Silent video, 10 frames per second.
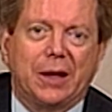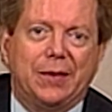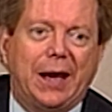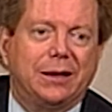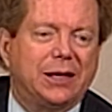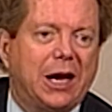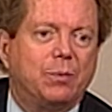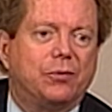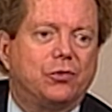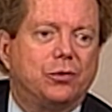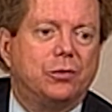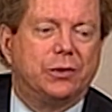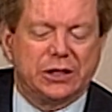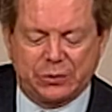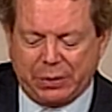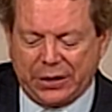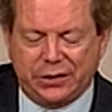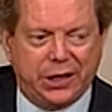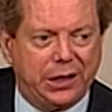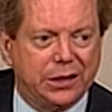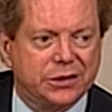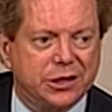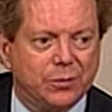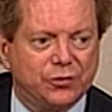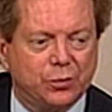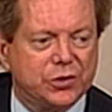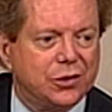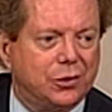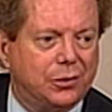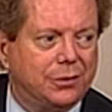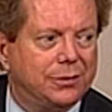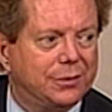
That type of truth, that spontaneous, comes from soul.